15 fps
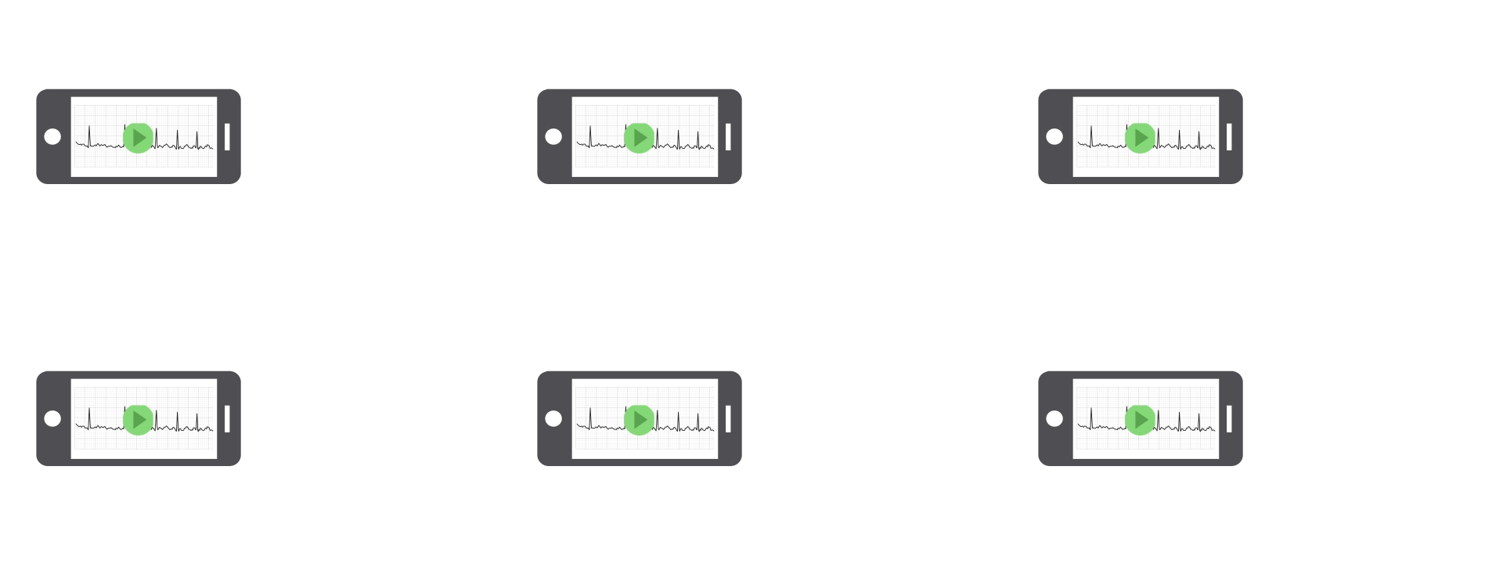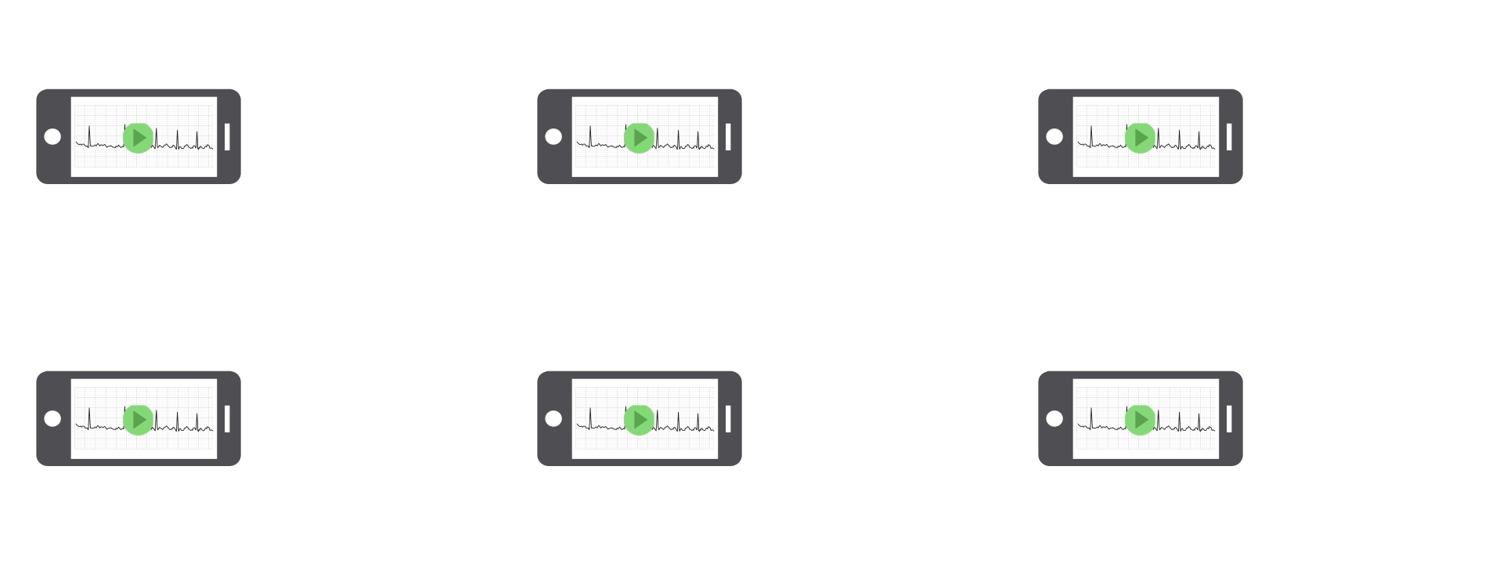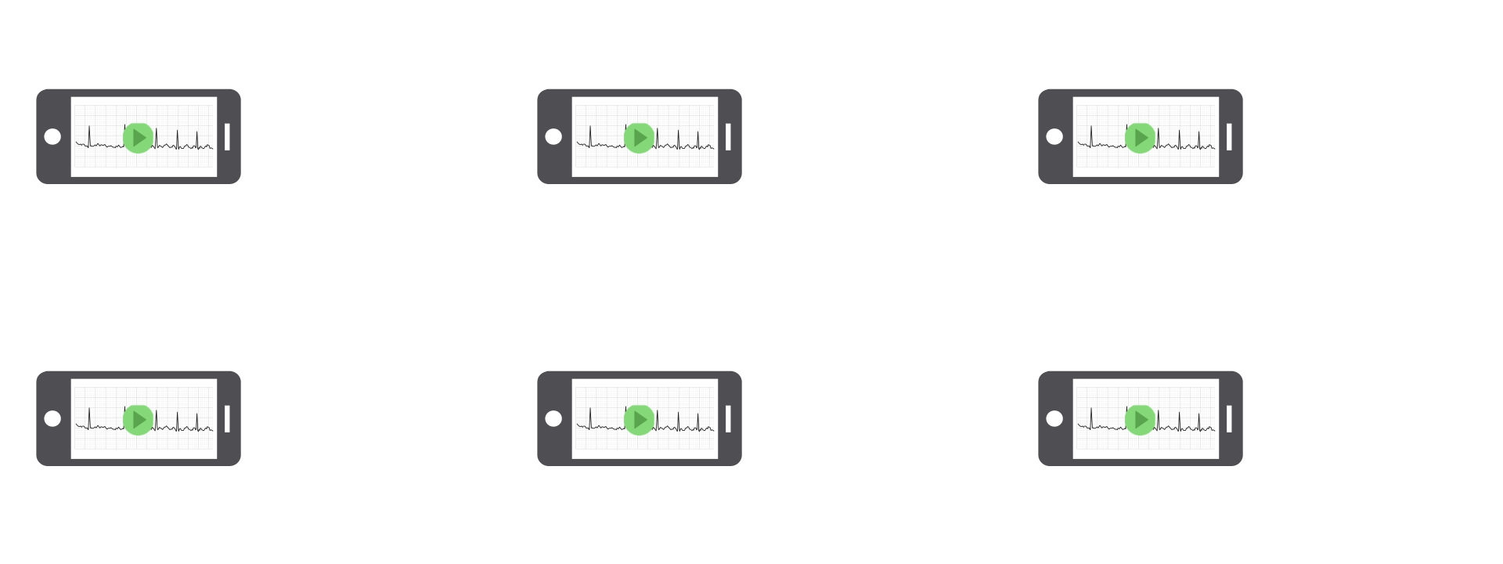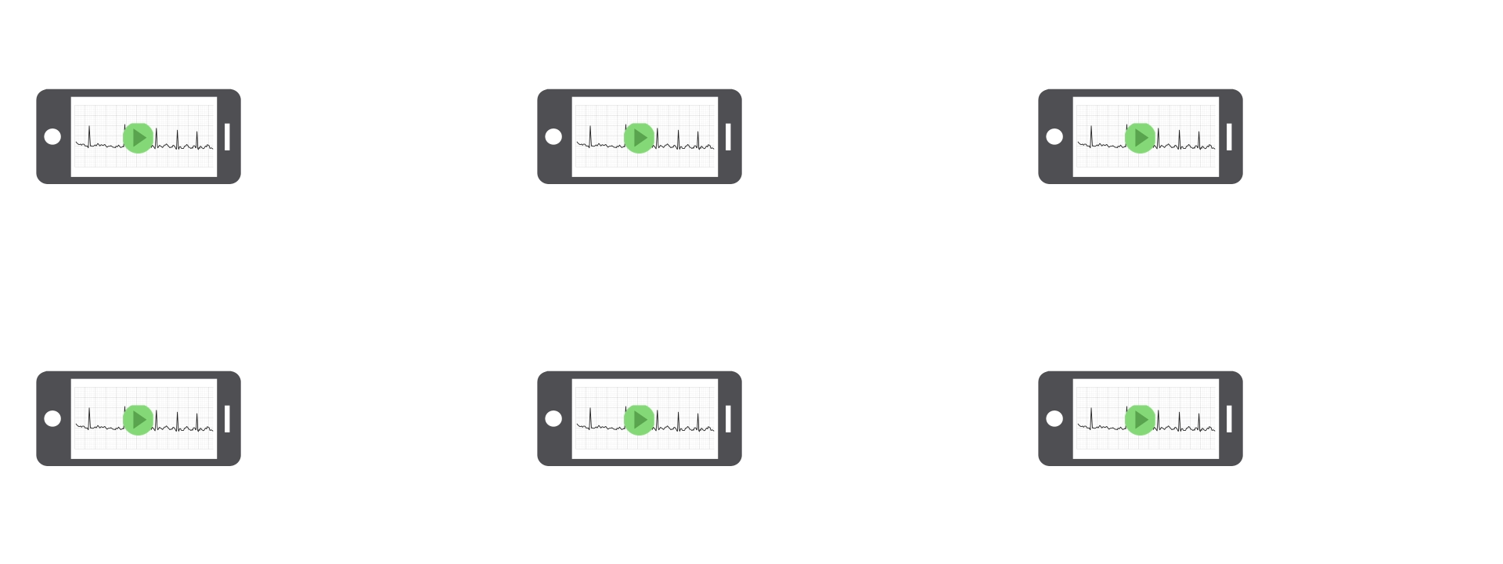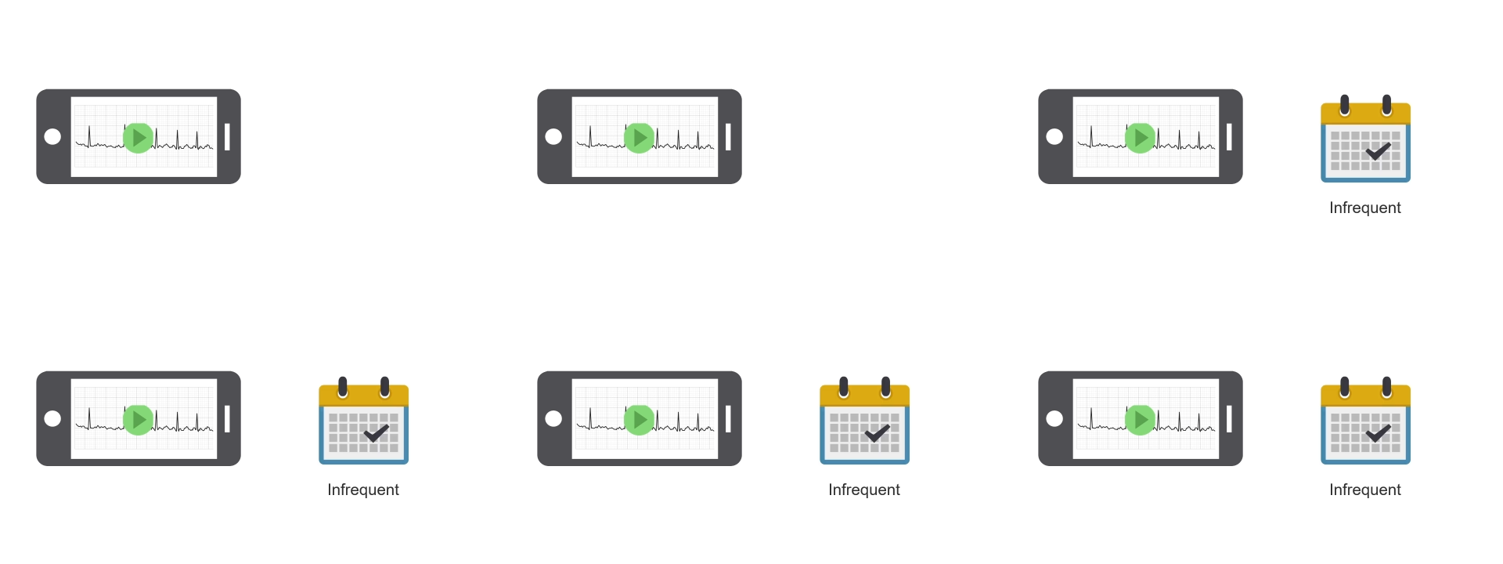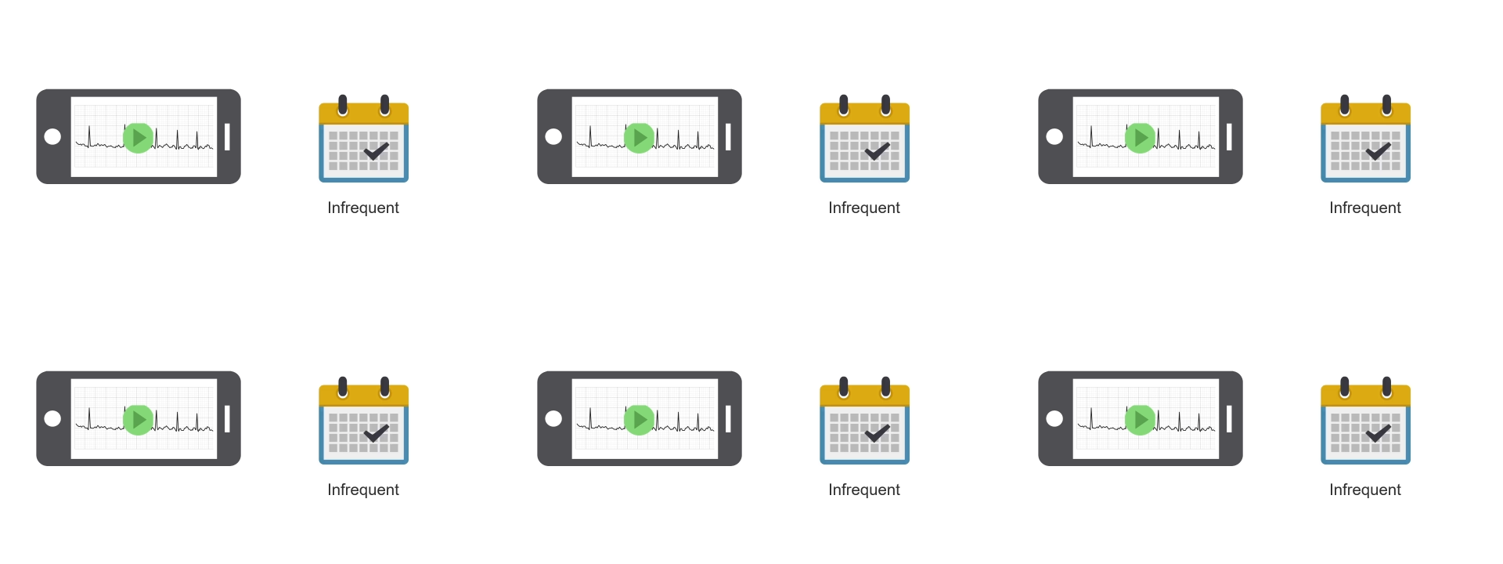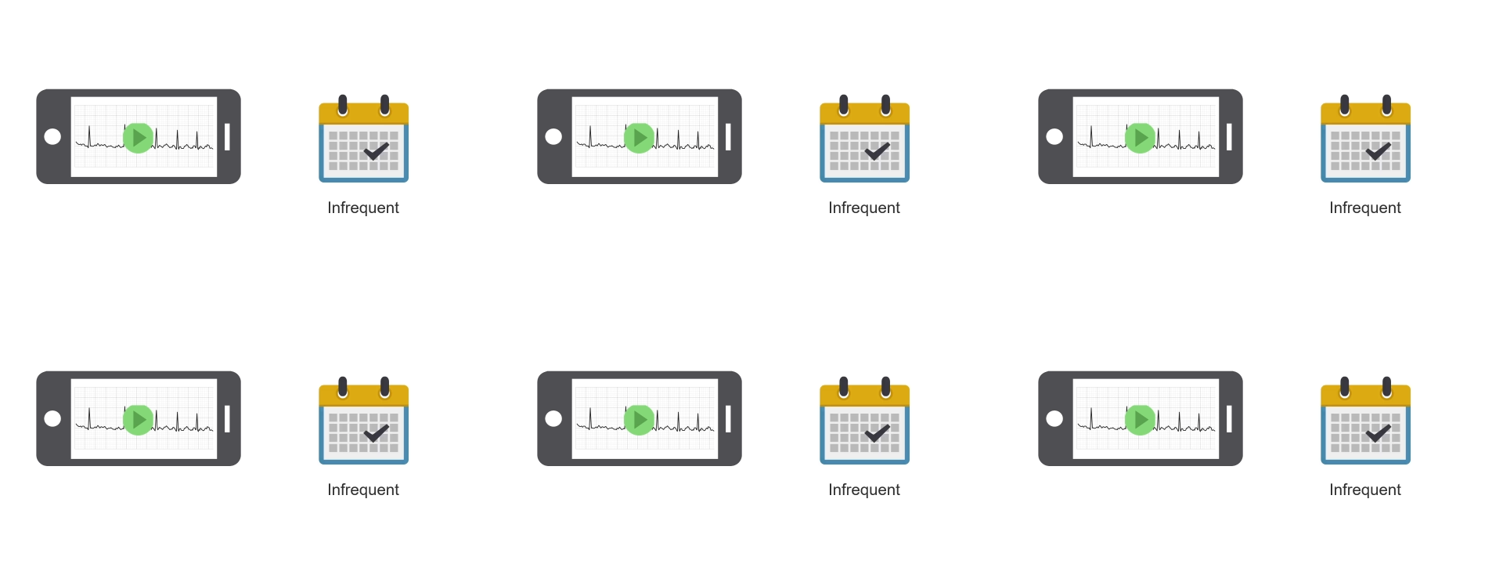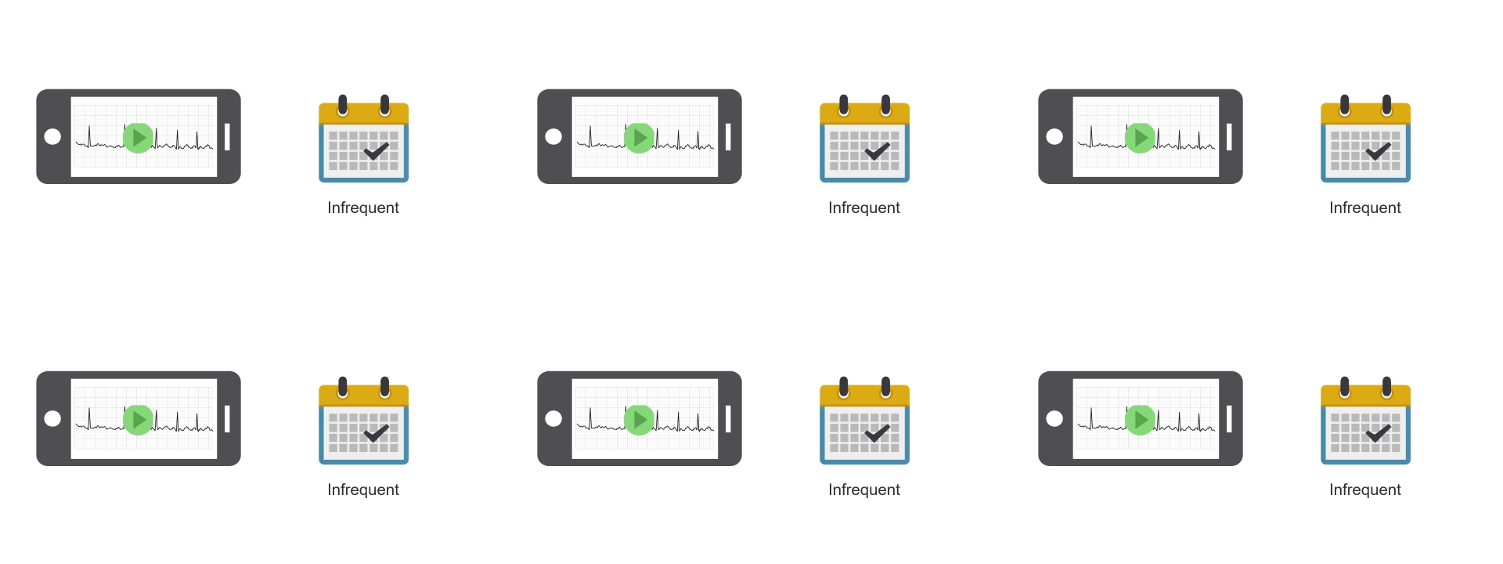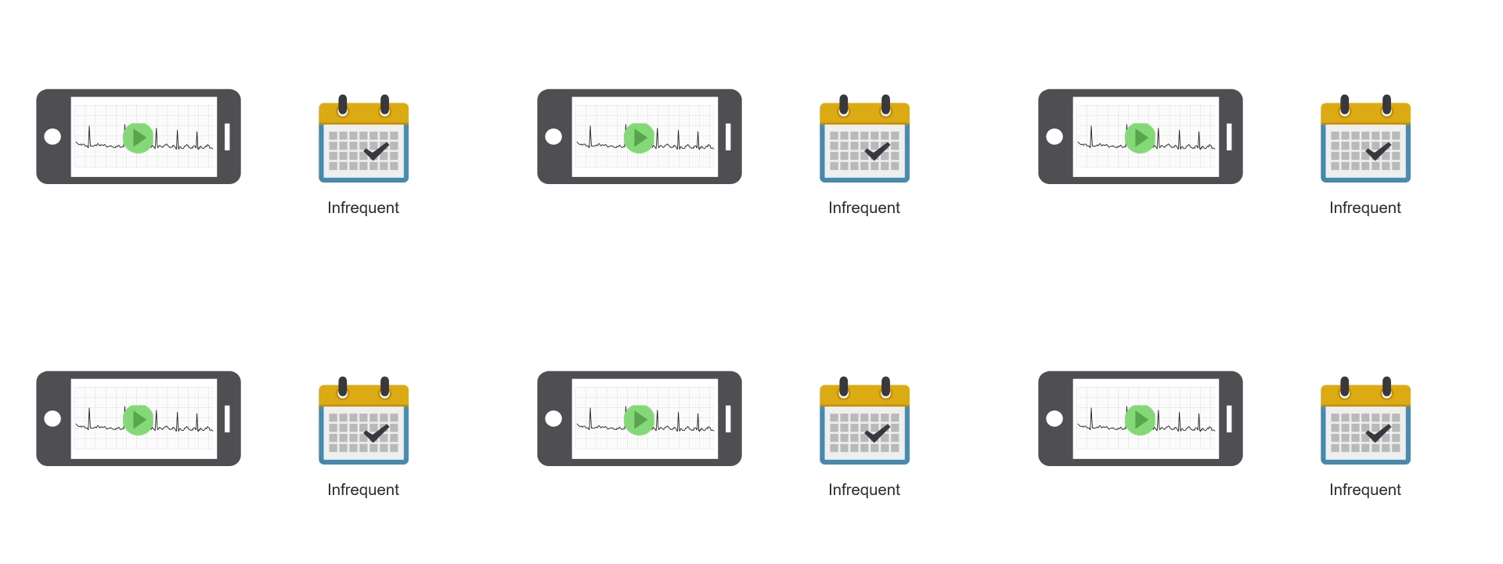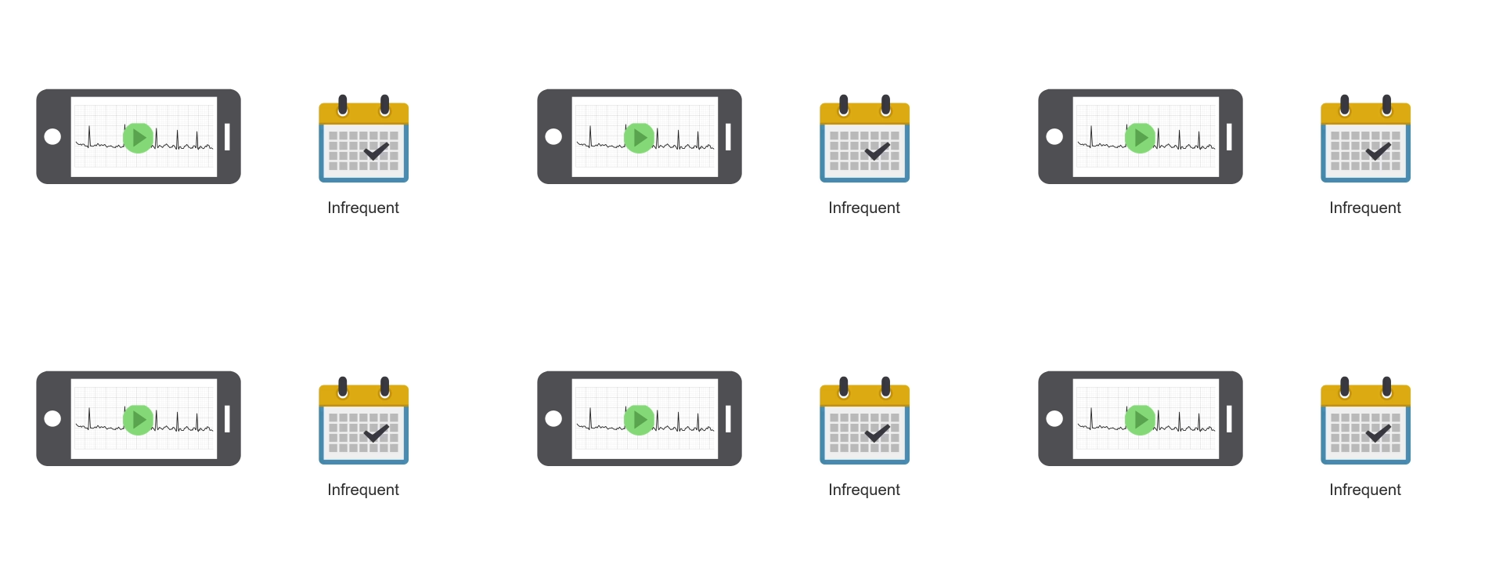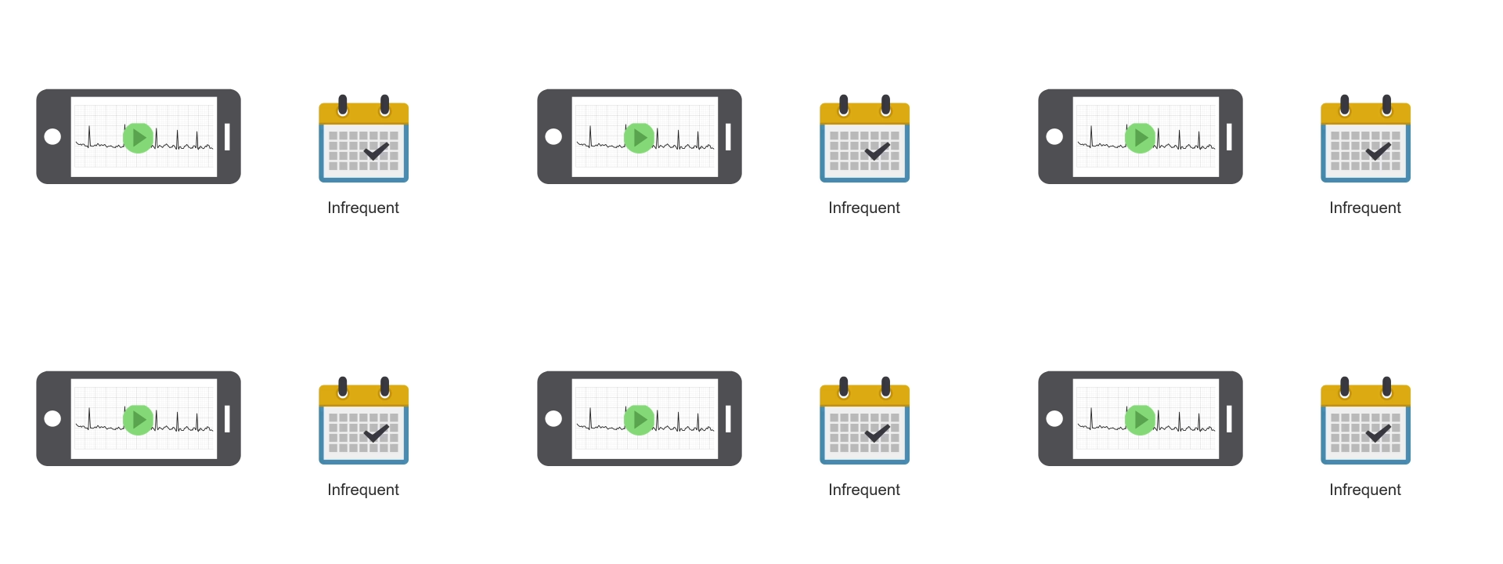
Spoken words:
No face is visible, so there are no lips to read.